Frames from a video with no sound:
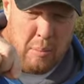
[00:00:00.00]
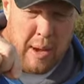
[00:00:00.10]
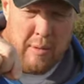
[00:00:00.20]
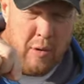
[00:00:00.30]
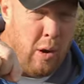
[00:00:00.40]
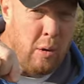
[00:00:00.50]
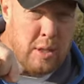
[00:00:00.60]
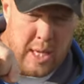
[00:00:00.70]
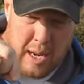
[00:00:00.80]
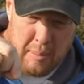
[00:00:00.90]
bait for a long
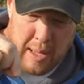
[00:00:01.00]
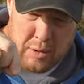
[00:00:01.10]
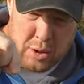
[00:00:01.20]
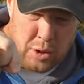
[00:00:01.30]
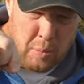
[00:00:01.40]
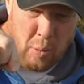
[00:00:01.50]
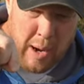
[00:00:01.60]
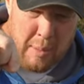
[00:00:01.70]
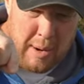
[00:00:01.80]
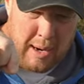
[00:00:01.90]
time, that just double
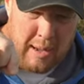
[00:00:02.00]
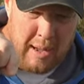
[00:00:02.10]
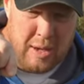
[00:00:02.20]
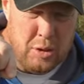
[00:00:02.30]
white maggot.